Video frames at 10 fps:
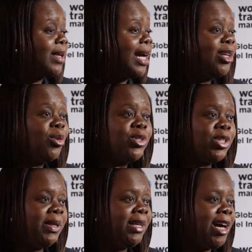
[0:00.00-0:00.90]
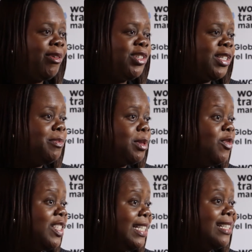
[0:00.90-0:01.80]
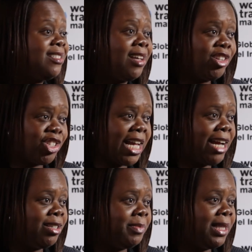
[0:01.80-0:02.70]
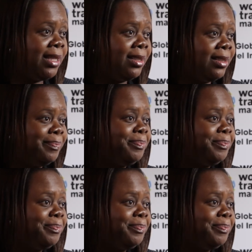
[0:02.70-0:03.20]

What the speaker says: I'd also encourage them to visit the Dutch Caribbean.